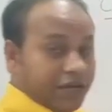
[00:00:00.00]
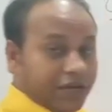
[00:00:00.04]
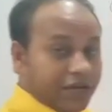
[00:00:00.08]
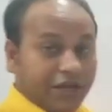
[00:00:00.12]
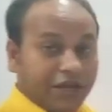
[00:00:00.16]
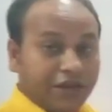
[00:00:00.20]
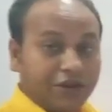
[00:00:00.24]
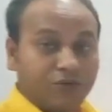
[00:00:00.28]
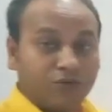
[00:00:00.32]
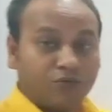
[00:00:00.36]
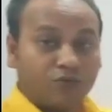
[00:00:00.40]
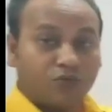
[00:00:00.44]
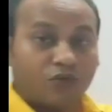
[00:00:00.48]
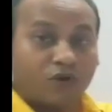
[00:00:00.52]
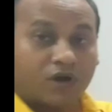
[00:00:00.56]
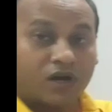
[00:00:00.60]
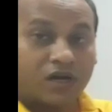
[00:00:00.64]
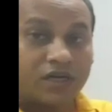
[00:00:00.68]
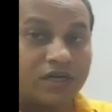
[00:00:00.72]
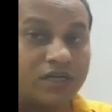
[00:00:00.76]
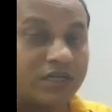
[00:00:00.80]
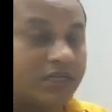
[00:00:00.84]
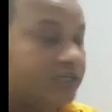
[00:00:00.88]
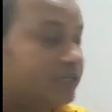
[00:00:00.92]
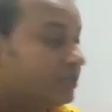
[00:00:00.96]
In
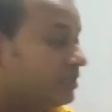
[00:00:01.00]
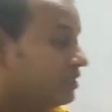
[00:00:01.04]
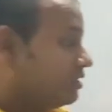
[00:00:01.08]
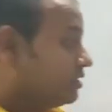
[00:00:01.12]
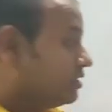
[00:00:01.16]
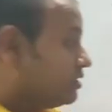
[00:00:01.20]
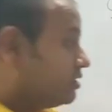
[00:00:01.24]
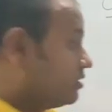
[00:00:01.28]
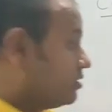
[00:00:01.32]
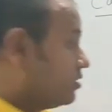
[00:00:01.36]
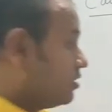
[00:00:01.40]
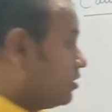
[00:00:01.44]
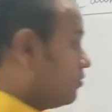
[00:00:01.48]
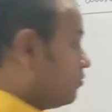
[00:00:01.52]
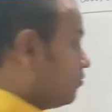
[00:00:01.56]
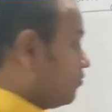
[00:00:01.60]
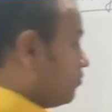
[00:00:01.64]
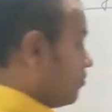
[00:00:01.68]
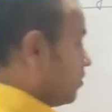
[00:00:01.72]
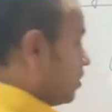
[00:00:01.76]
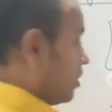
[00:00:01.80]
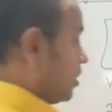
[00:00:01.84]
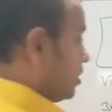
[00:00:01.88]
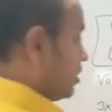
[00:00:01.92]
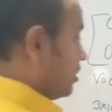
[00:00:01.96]
water, it is
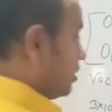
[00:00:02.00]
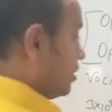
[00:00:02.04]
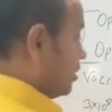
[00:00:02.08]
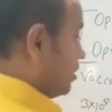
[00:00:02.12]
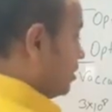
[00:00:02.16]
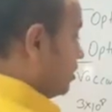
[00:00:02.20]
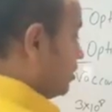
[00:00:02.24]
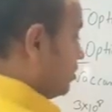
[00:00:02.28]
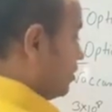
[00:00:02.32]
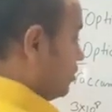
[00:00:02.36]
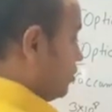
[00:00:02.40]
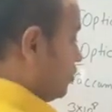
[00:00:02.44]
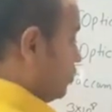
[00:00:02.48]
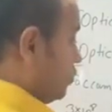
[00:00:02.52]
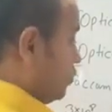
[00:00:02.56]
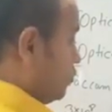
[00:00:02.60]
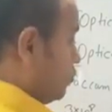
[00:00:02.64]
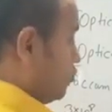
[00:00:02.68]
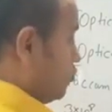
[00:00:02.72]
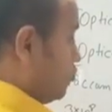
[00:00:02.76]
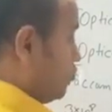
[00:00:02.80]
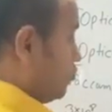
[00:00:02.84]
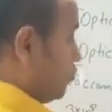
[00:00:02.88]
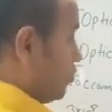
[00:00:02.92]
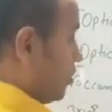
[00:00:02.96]
somewhat
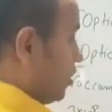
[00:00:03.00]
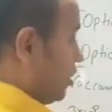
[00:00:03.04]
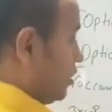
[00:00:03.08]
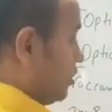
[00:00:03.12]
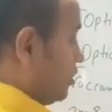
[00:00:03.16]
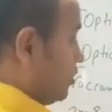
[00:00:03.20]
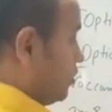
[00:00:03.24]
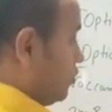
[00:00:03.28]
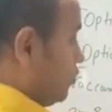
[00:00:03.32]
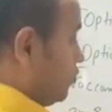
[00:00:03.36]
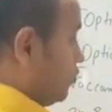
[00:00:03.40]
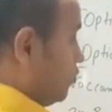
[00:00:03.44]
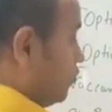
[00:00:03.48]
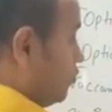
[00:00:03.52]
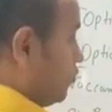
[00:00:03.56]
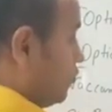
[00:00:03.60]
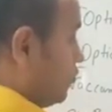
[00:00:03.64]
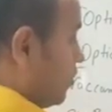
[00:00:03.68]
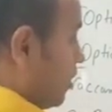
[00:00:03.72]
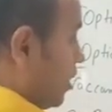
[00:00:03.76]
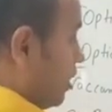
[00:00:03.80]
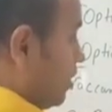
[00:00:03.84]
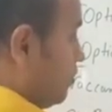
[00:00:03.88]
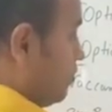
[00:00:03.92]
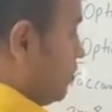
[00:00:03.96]

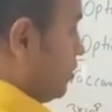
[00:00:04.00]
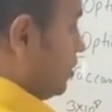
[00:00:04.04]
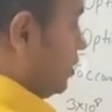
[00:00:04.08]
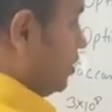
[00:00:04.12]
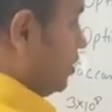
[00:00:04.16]
2.25